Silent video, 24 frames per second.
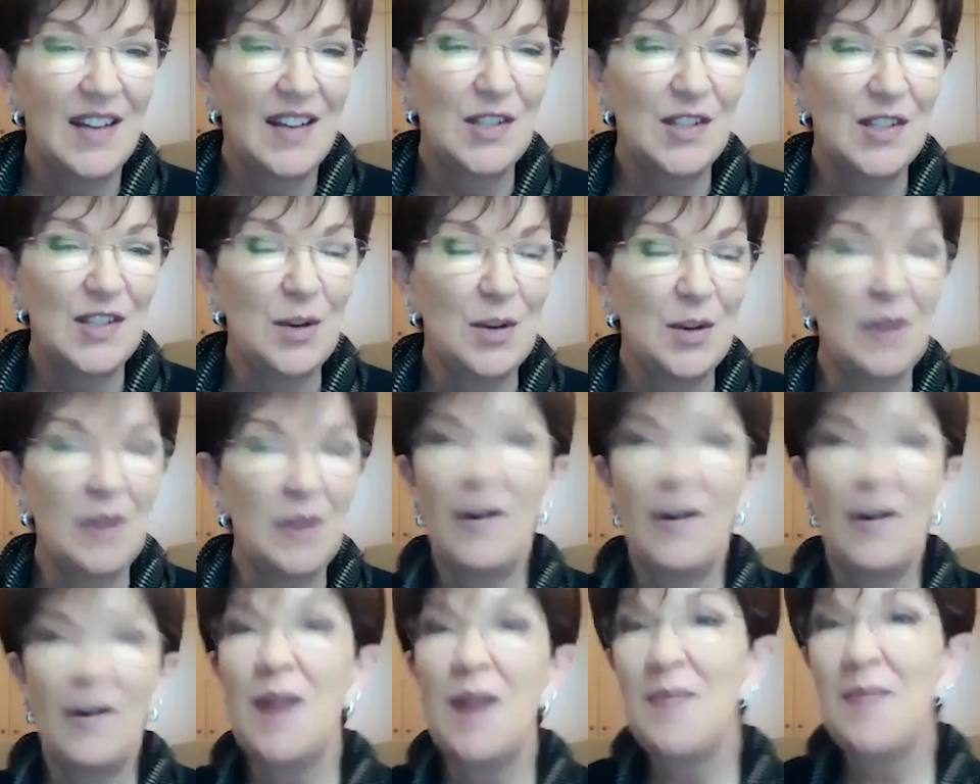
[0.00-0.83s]
So if
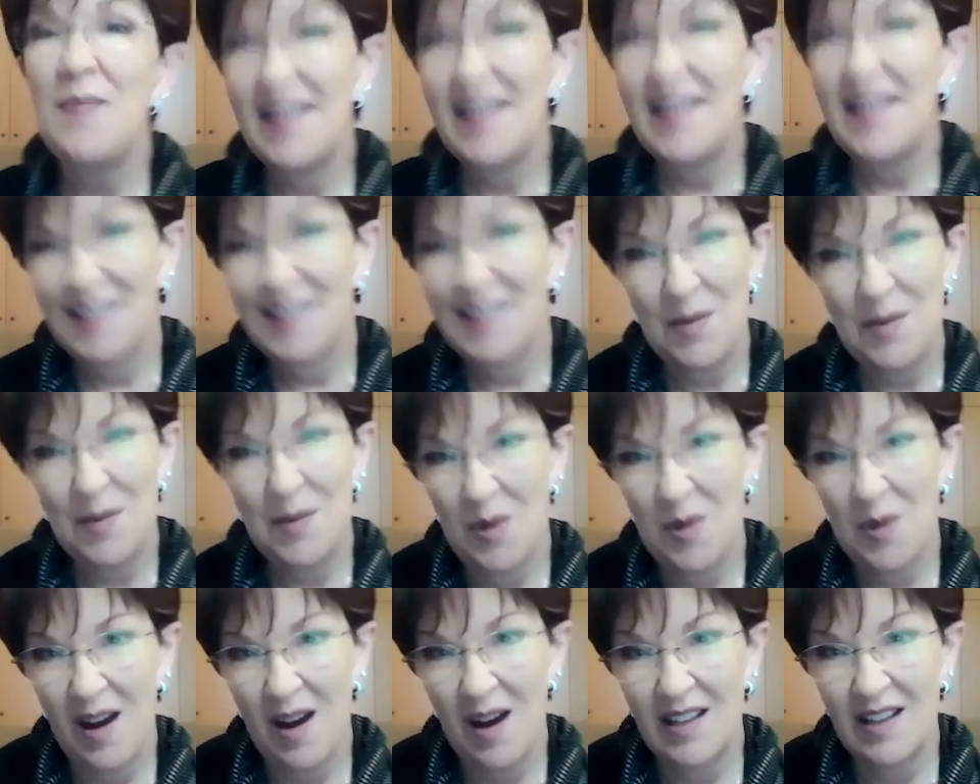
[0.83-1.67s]
I may
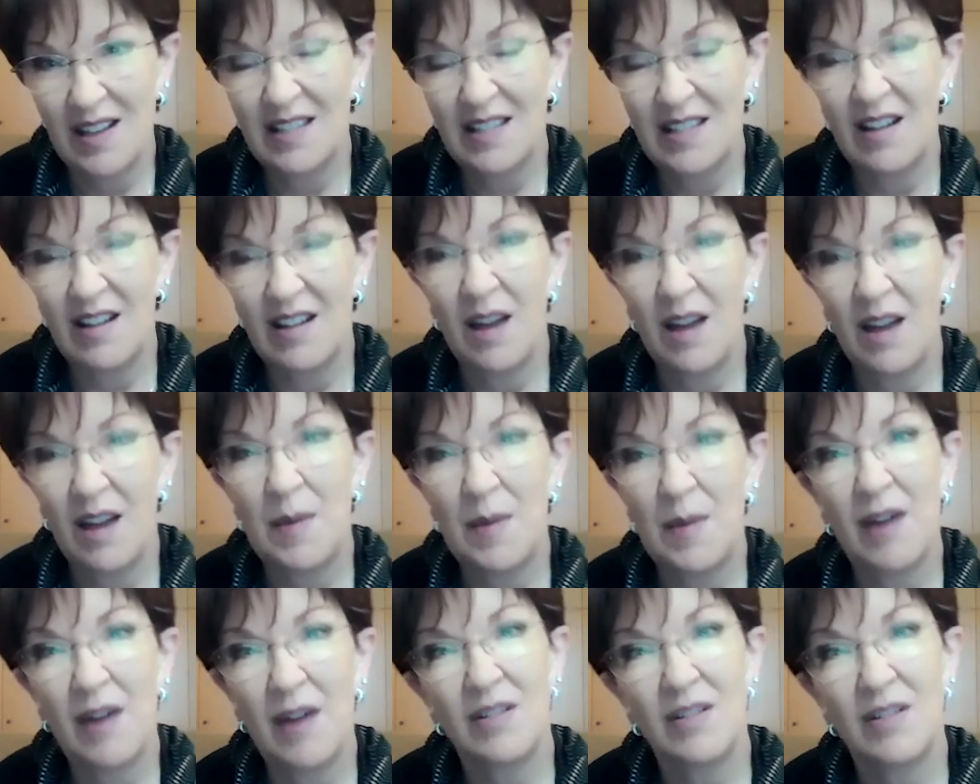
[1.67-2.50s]
summarize
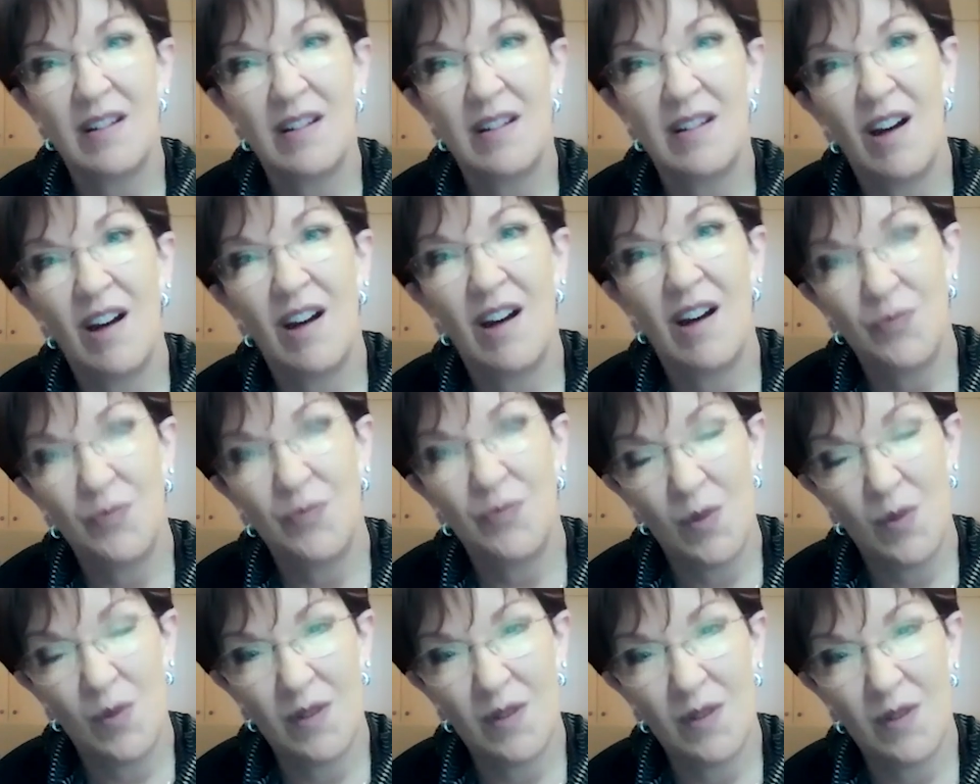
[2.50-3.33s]
about our
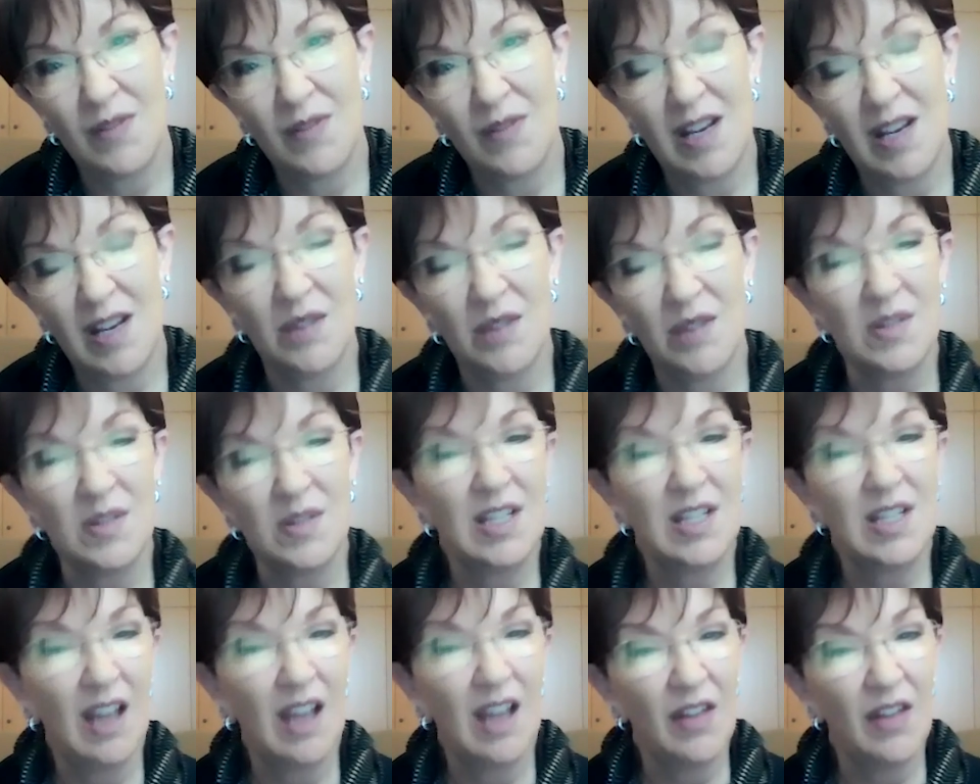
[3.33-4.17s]
4 videos
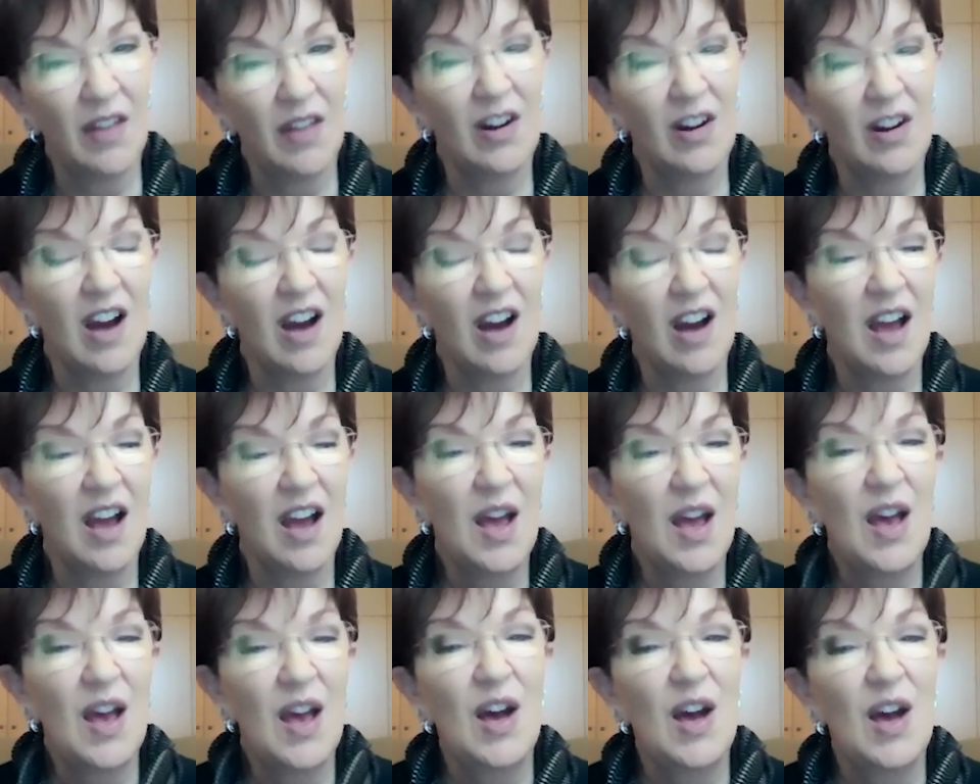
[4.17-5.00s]
together,
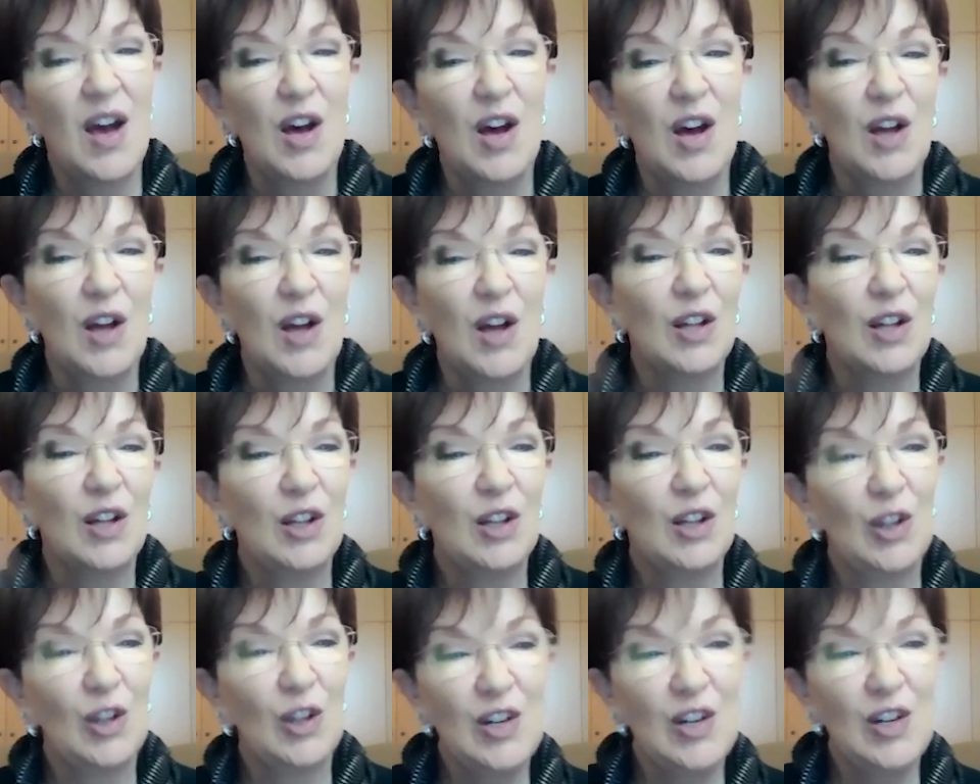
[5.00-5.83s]

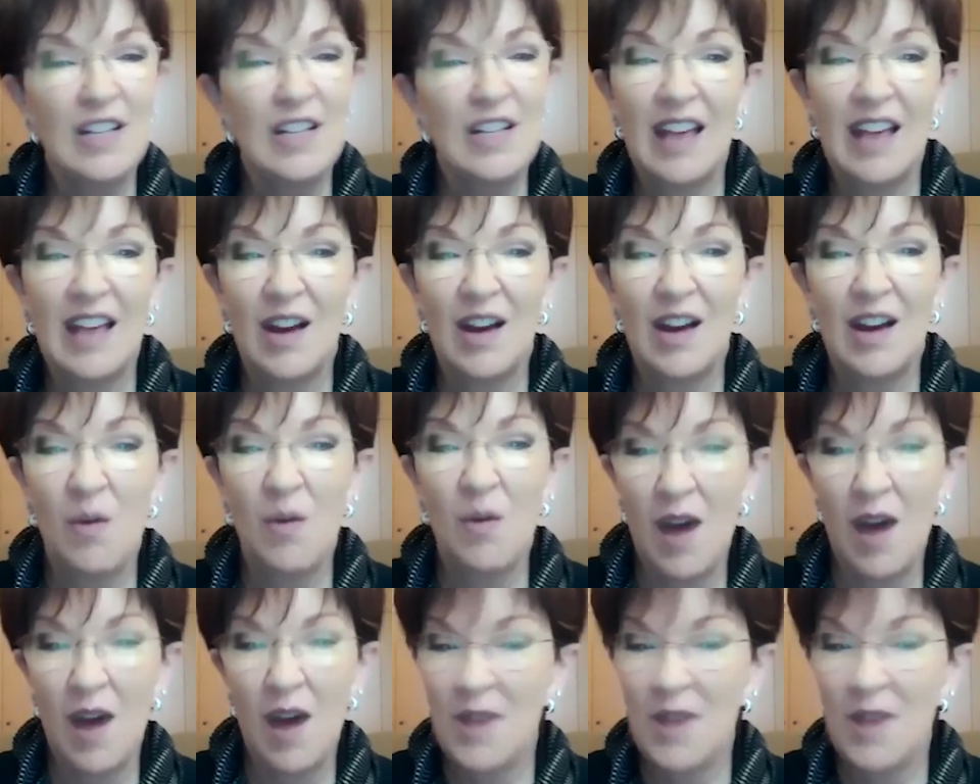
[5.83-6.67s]
learn to get
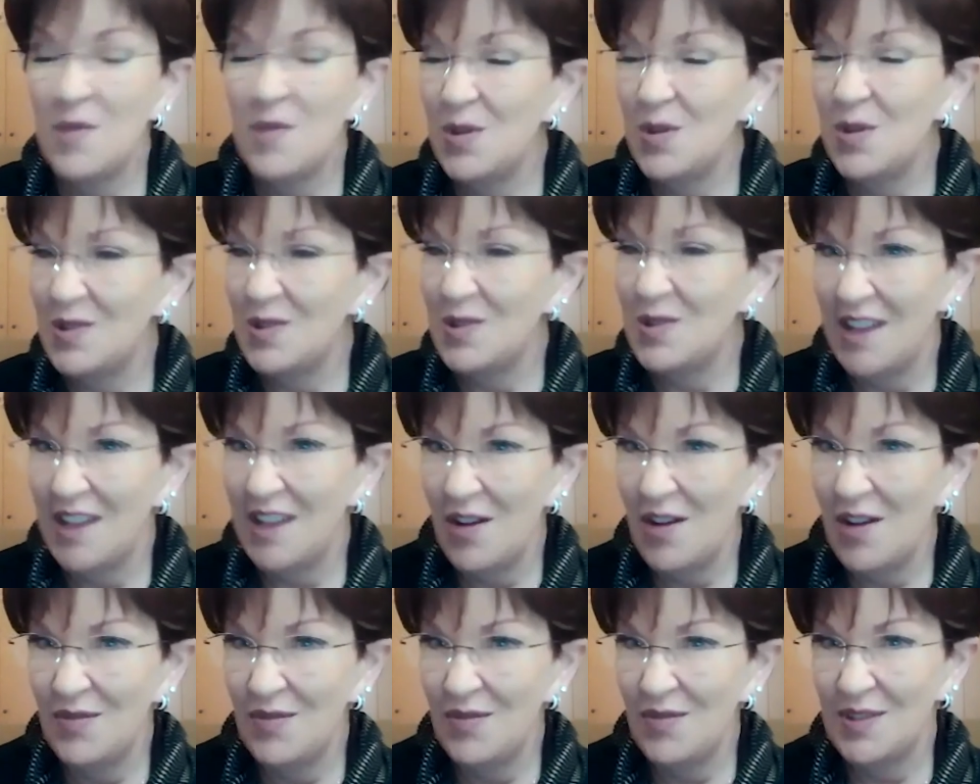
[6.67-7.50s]
quiet with
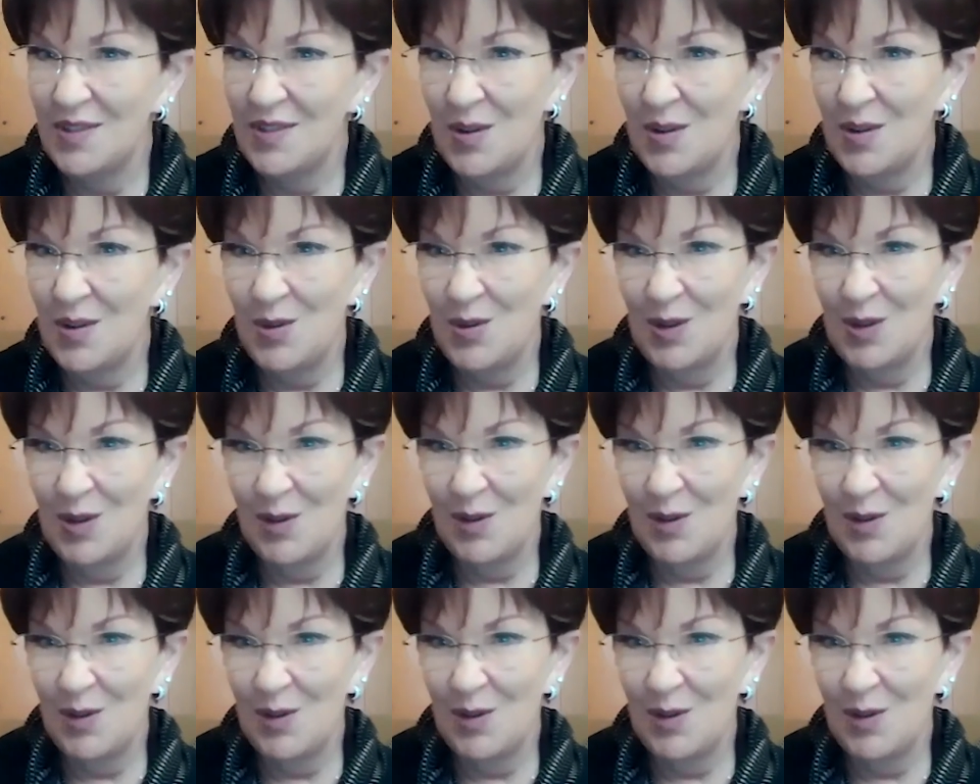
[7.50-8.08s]
yourself so you can